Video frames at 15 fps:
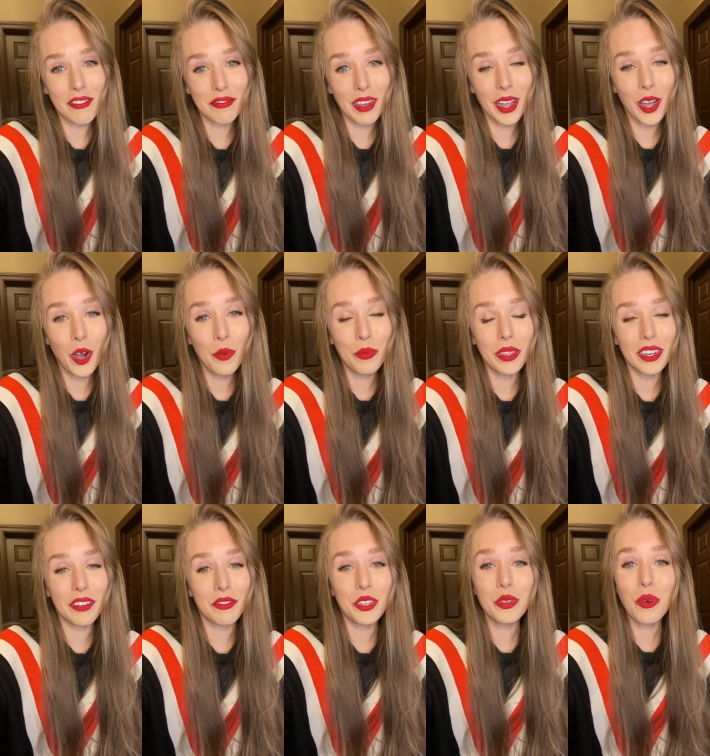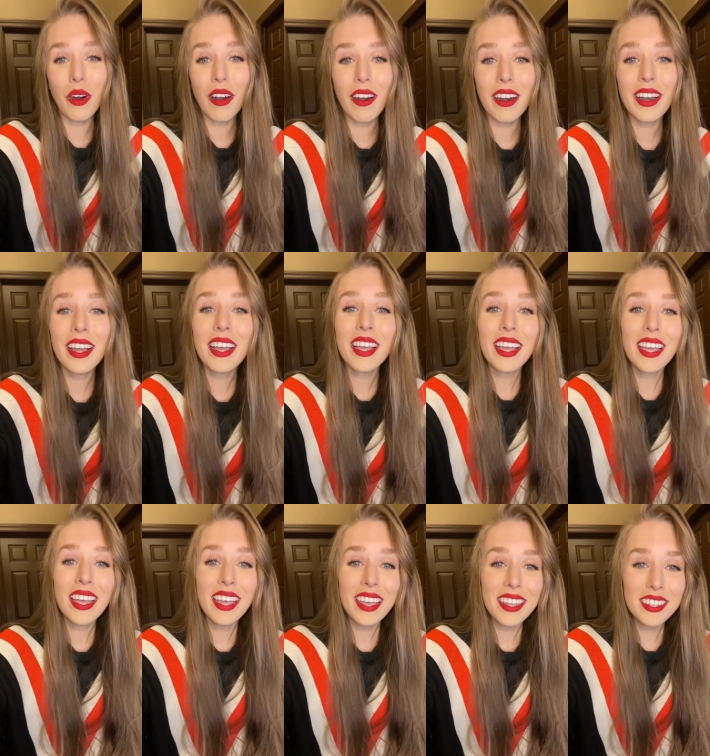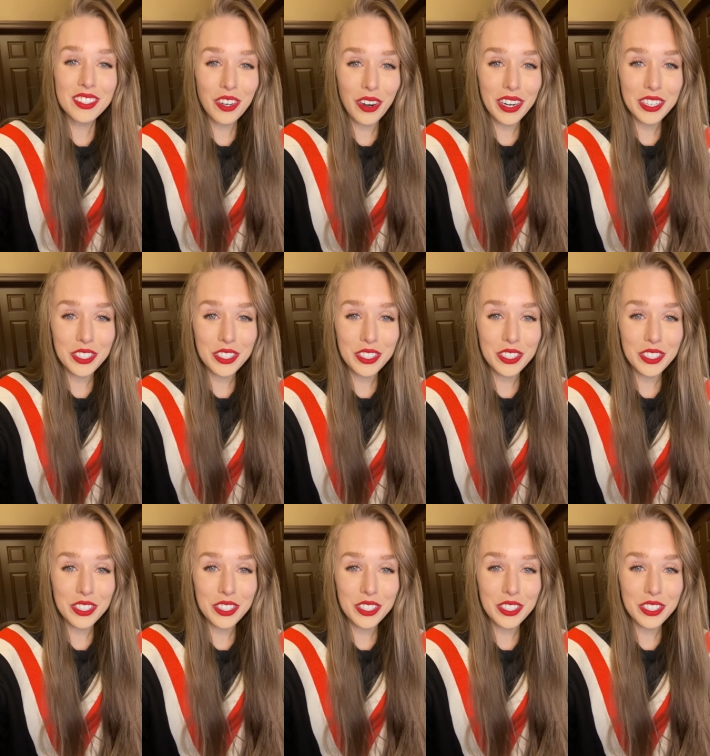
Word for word: I hope that if you are starting